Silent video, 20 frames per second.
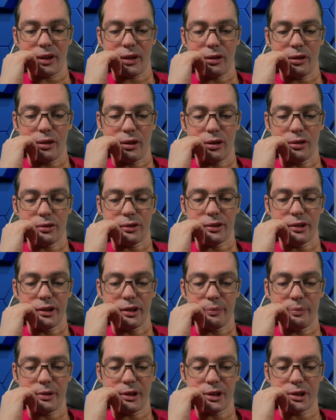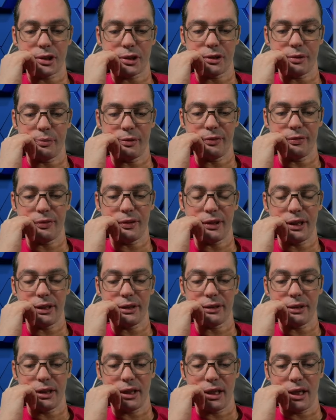long term this should be
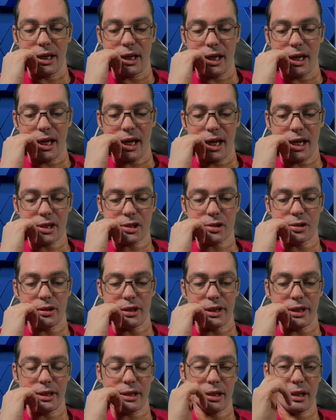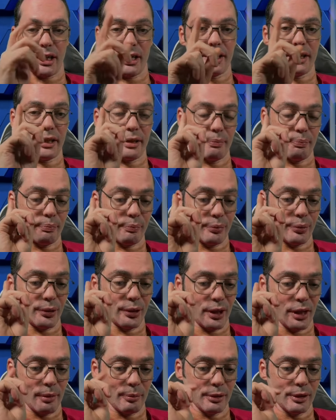fine. Actually, I can
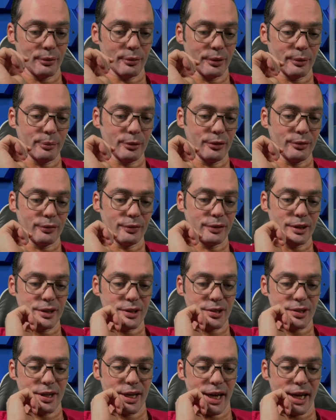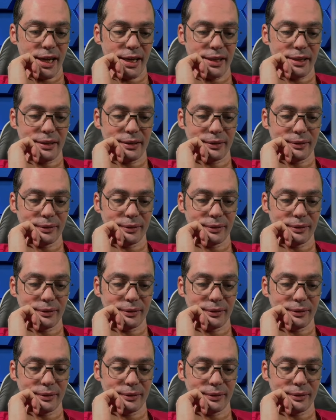probably remove this guy